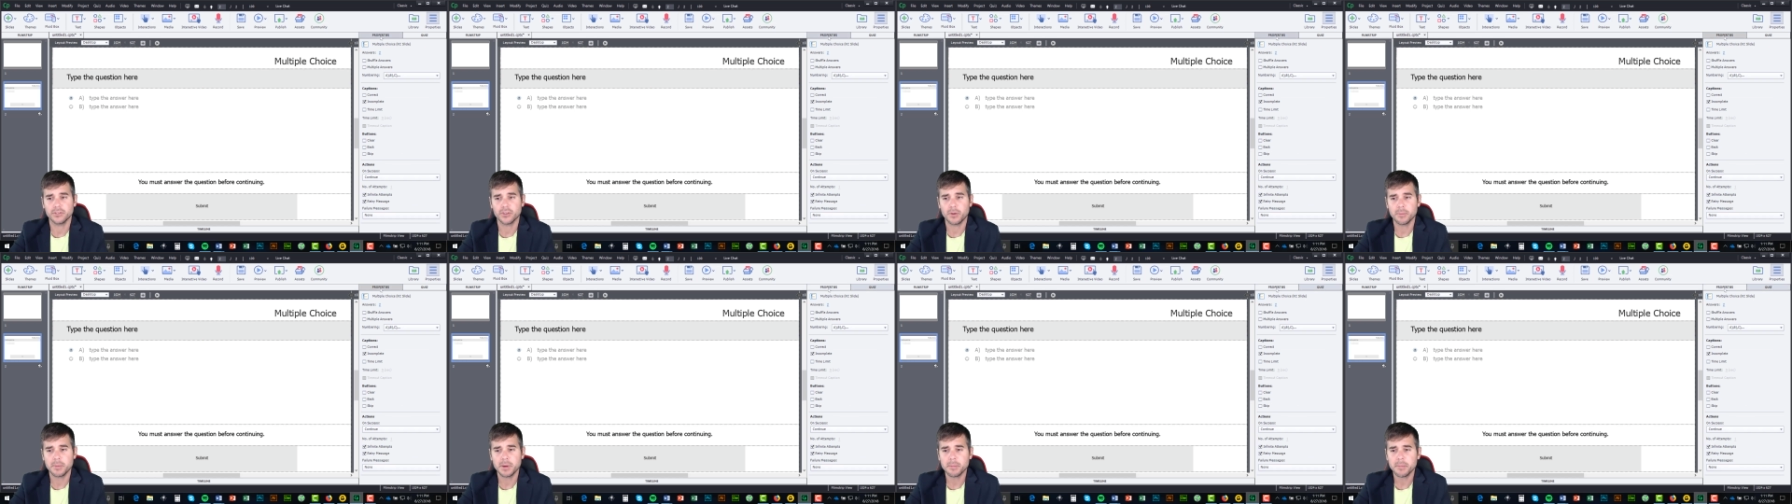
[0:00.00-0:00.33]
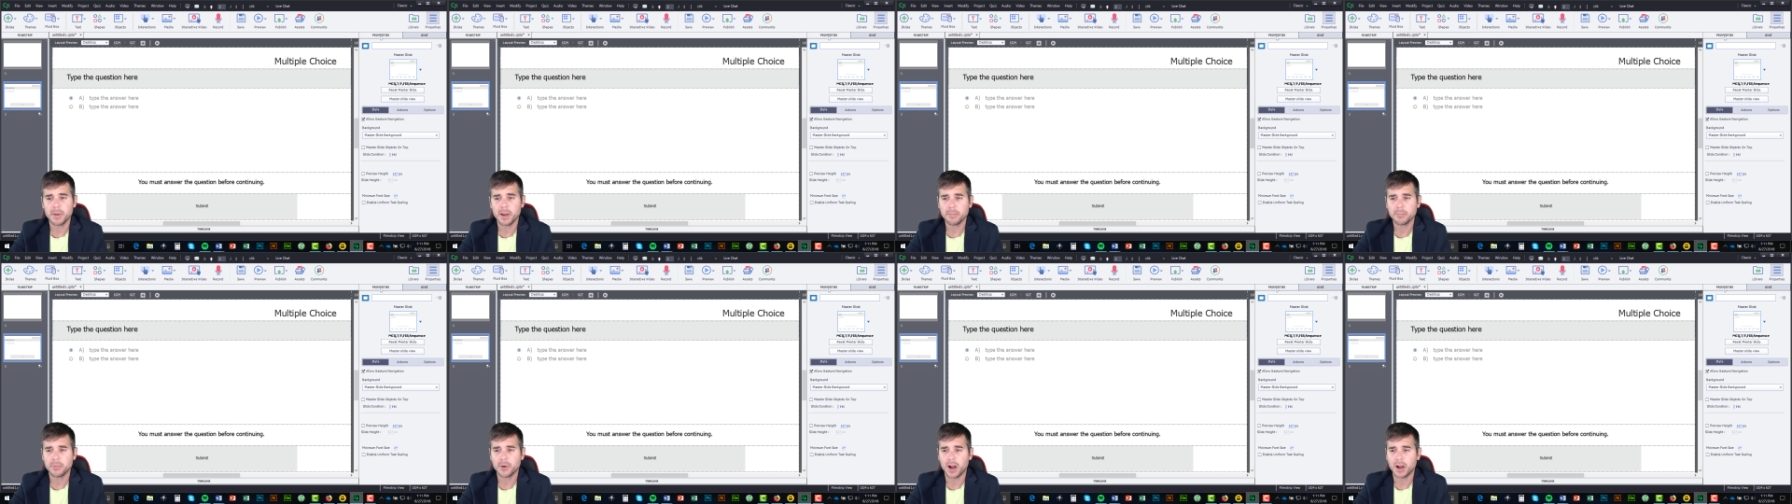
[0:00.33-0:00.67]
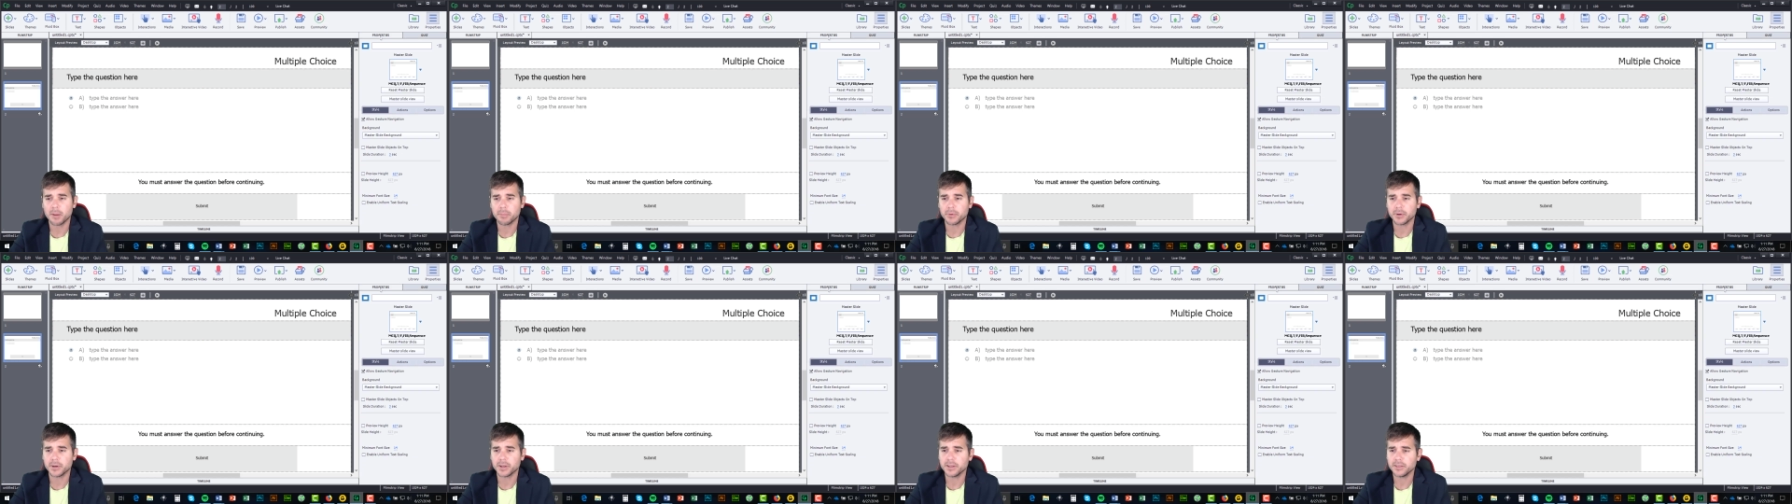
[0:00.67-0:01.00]
So I'm in my
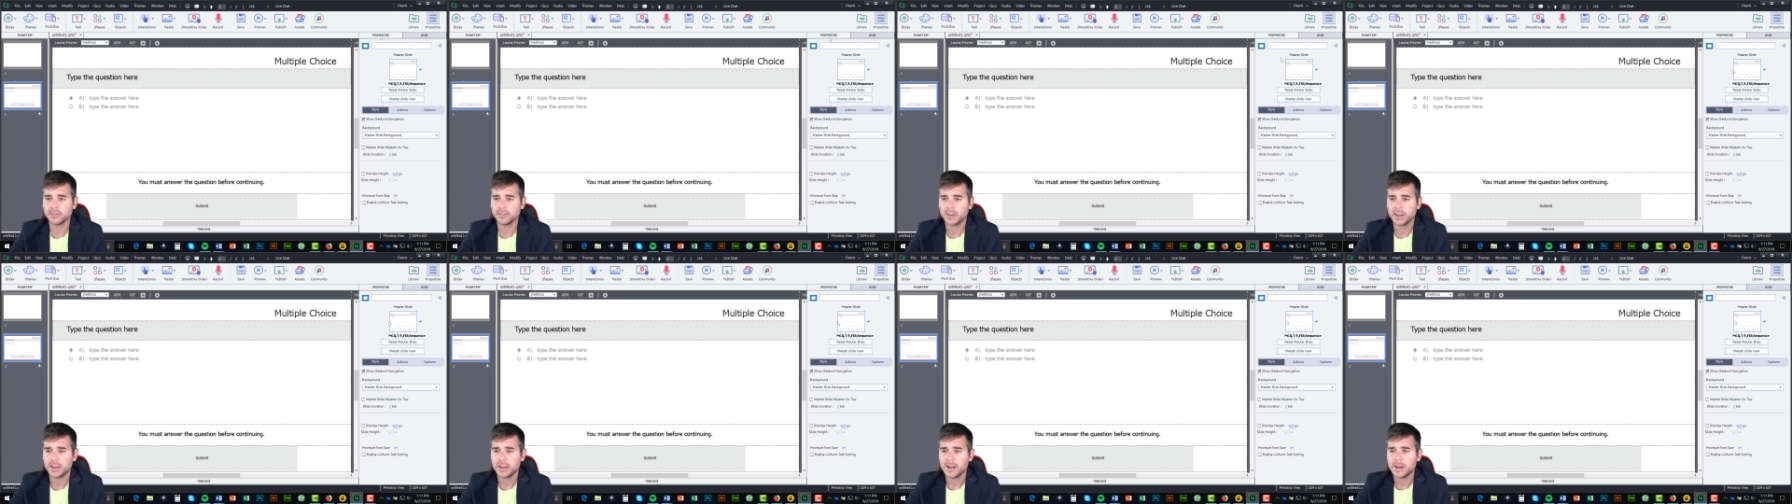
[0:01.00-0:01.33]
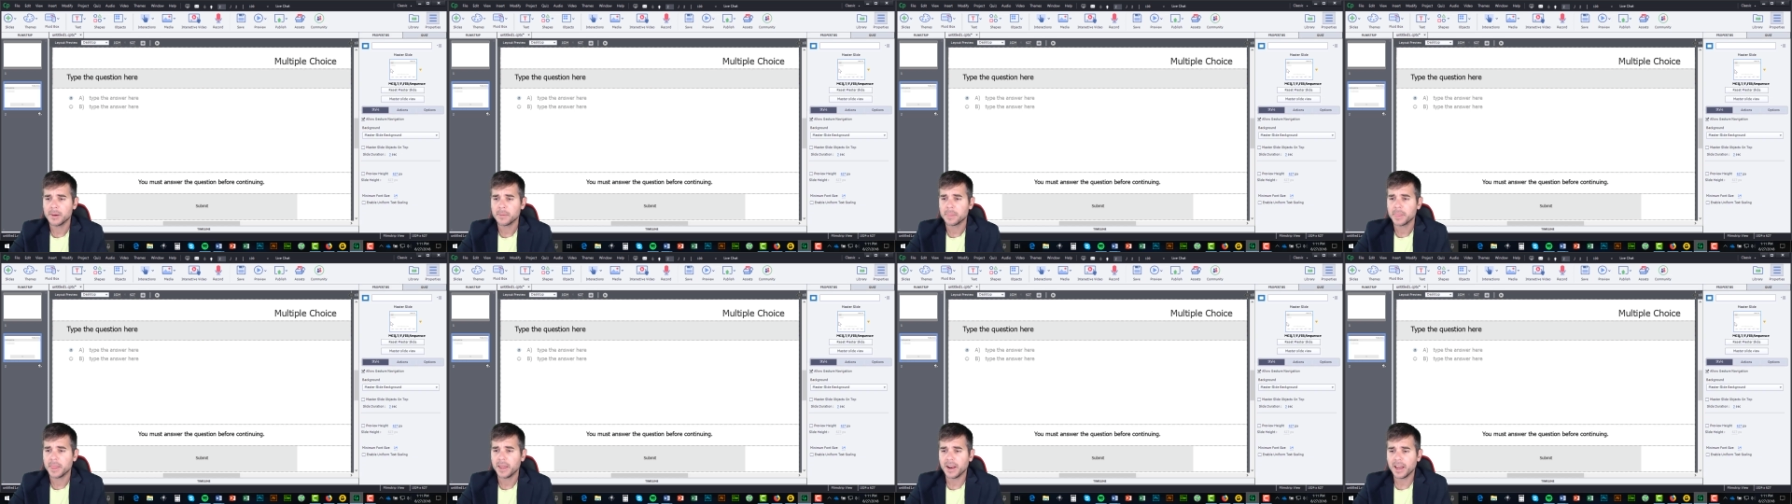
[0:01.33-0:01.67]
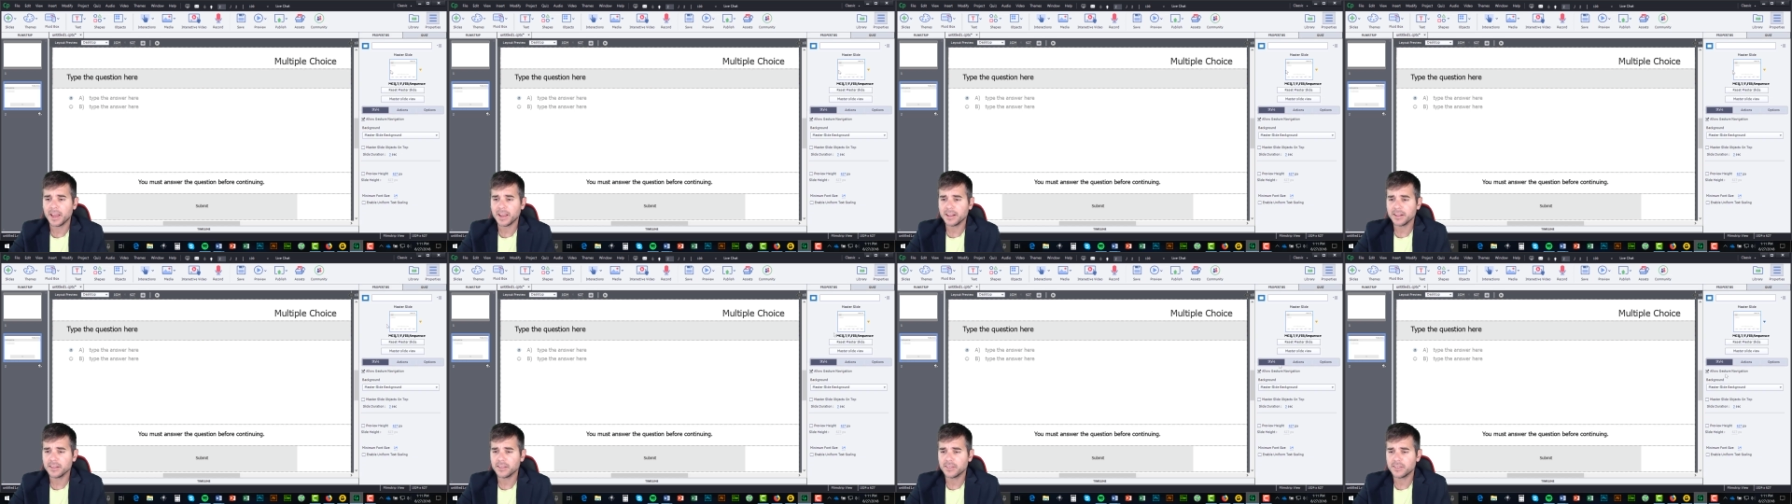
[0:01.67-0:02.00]
properties
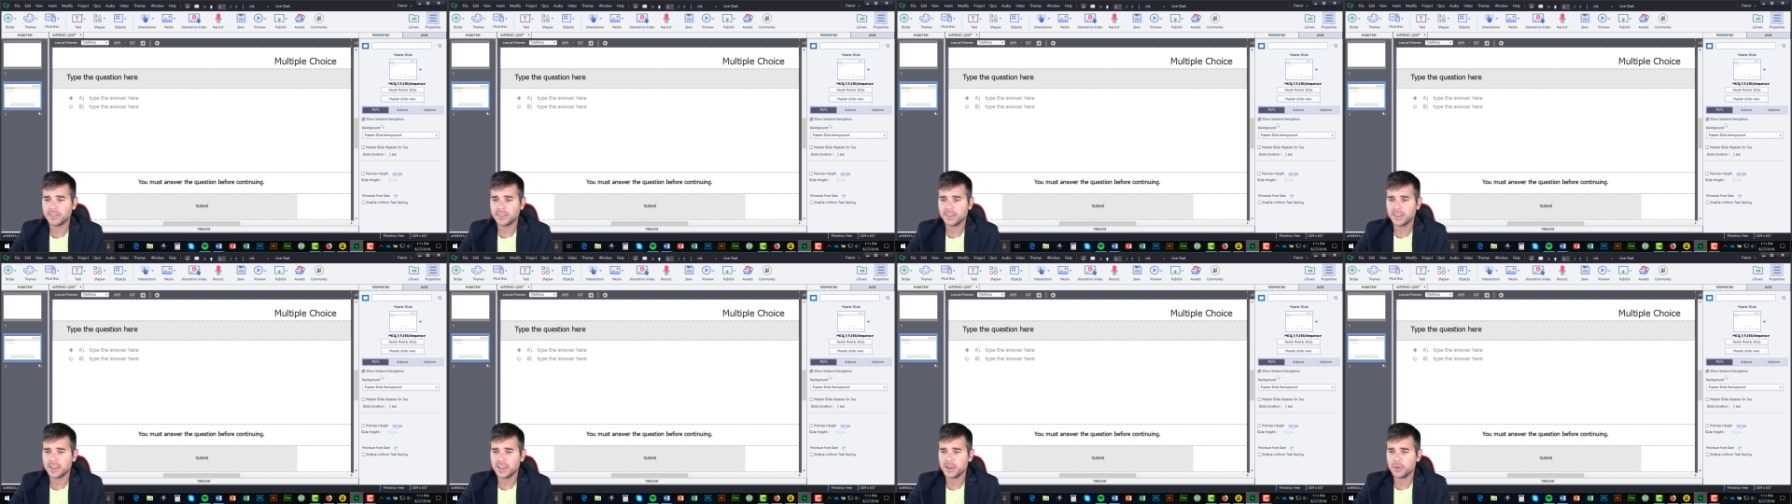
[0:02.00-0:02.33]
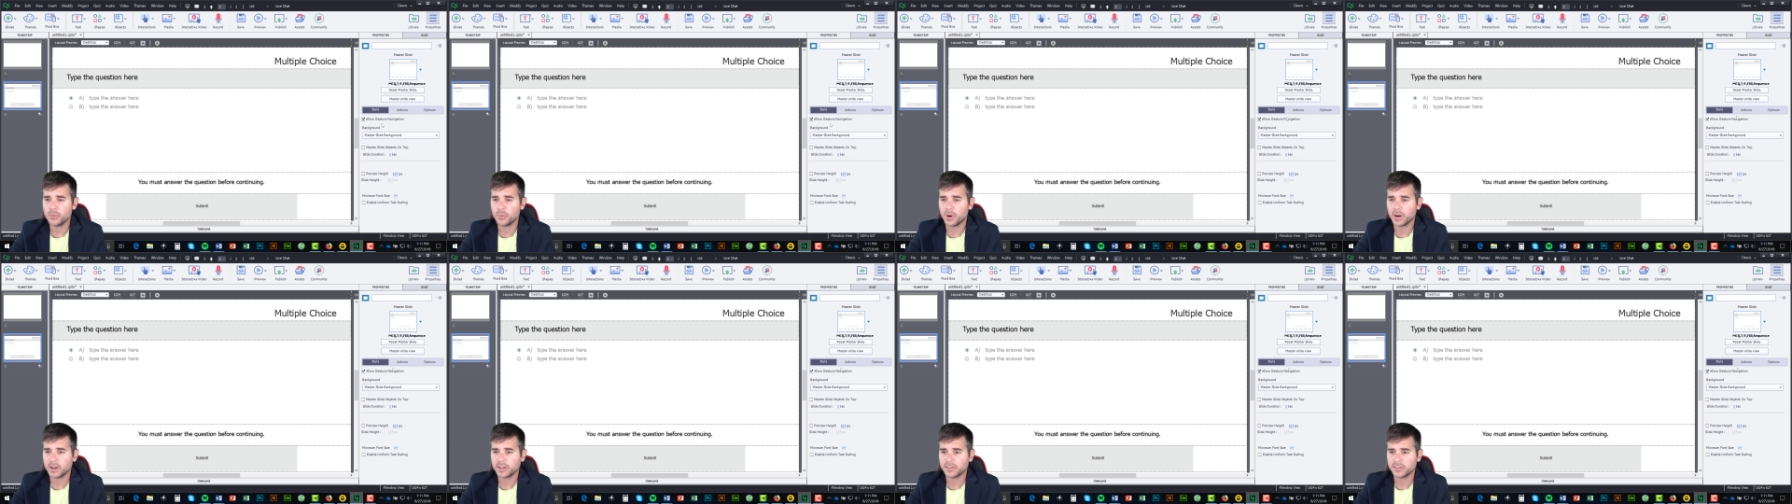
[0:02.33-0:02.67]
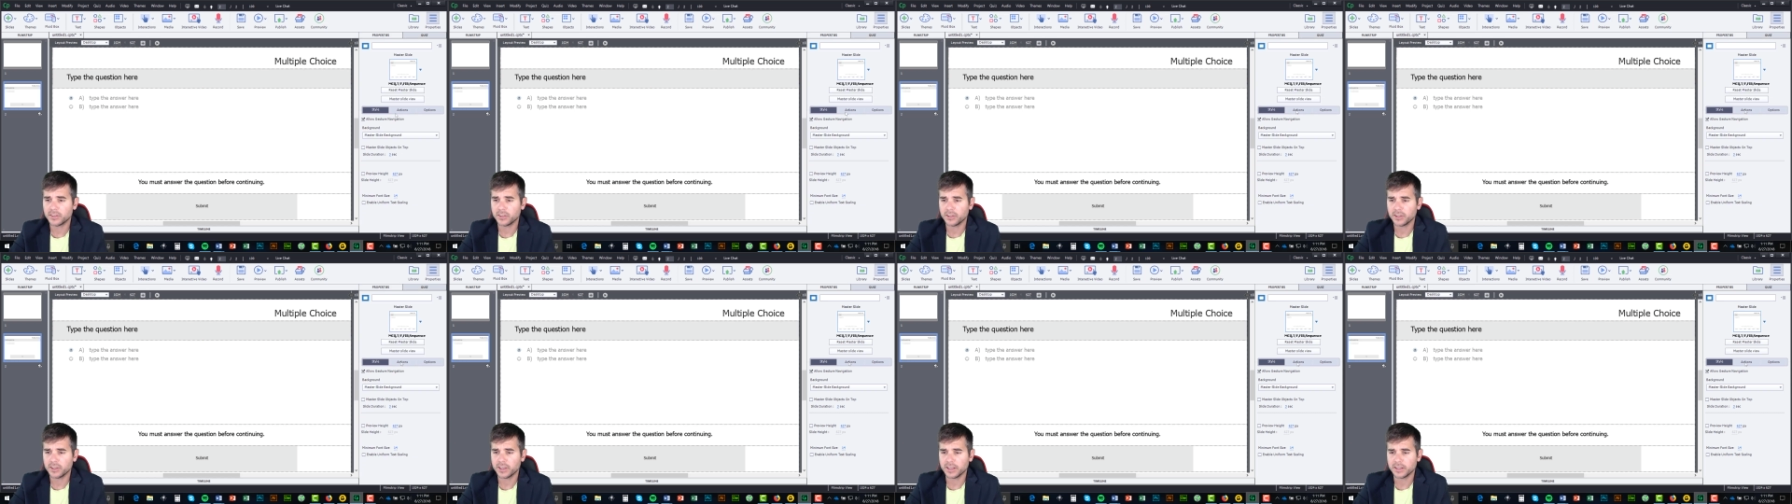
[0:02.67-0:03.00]
and I can see what
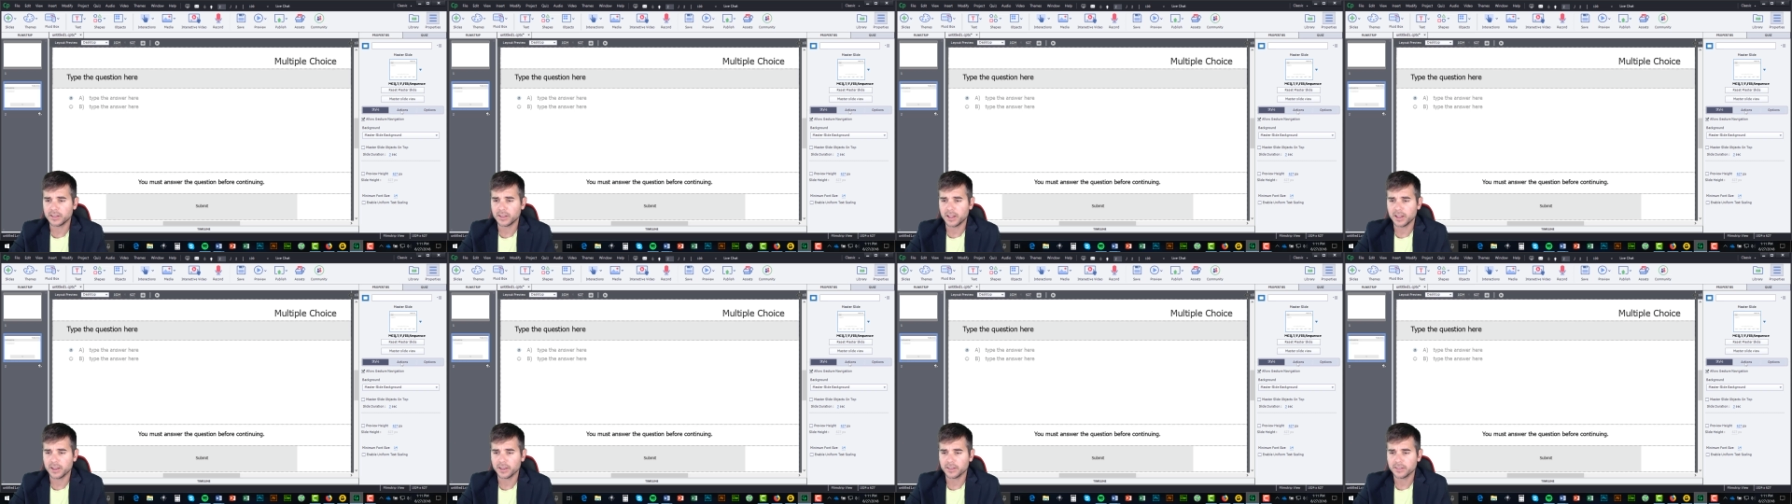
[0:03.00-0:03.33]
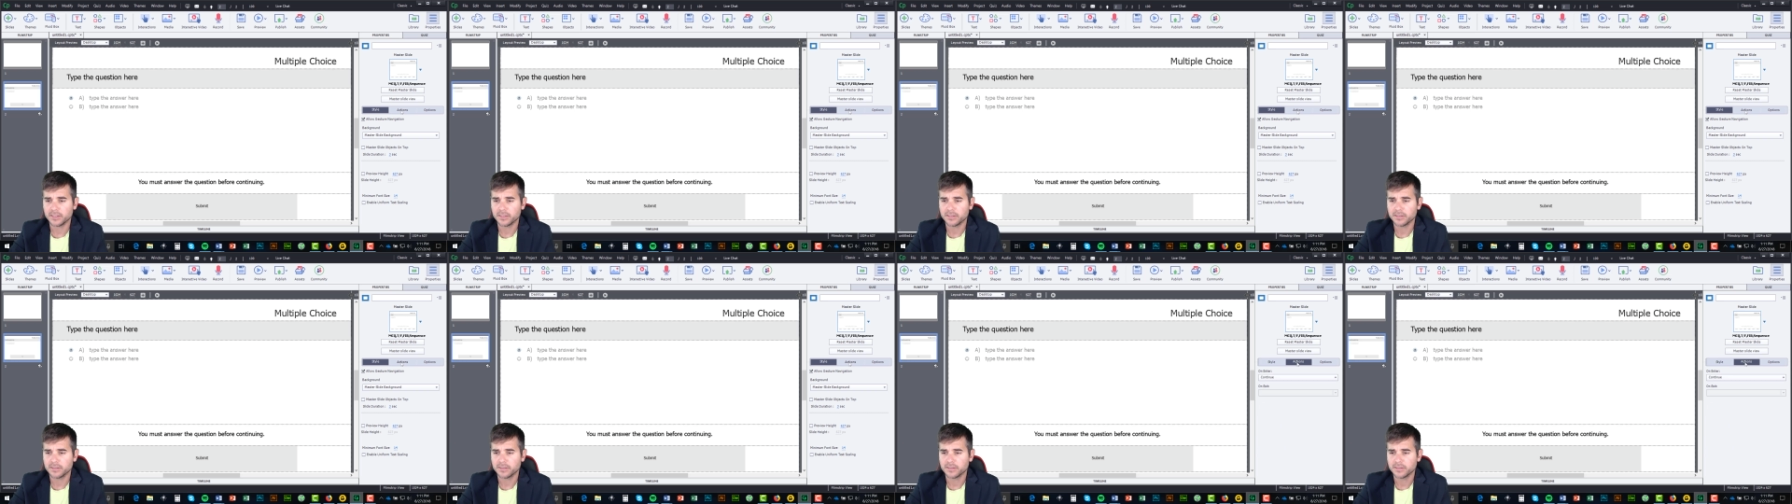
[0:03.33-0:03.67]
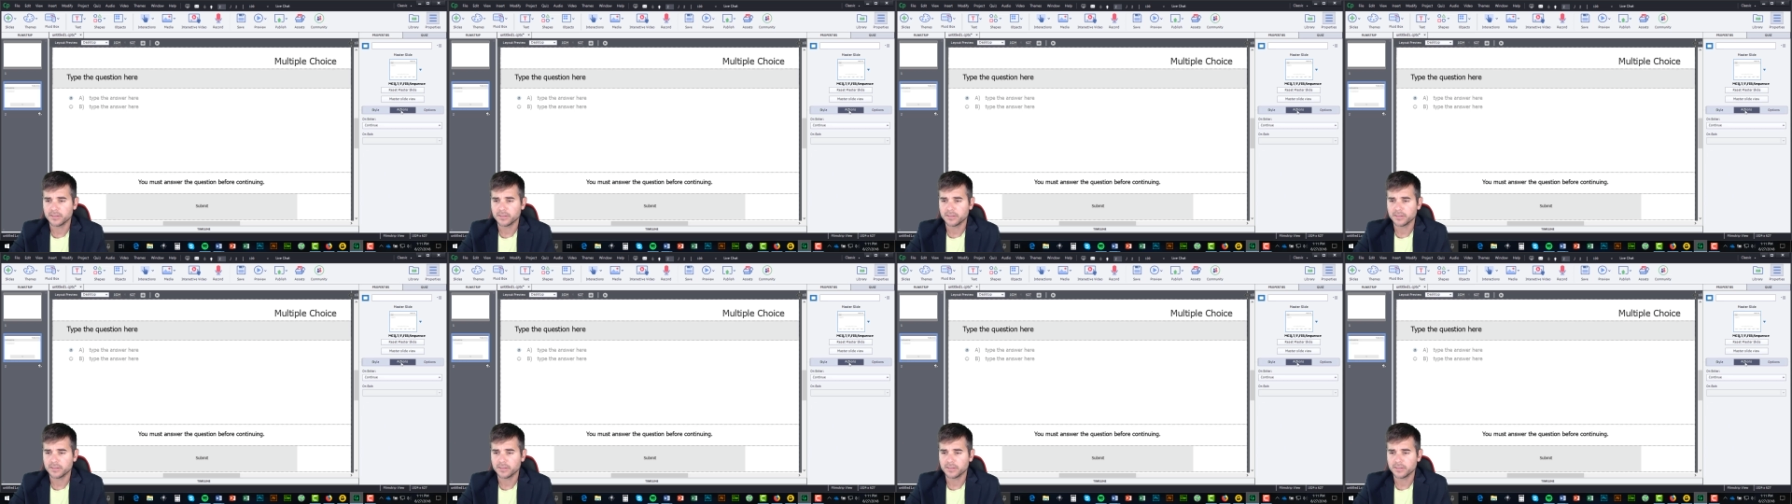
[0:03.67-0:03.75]
it's looking like.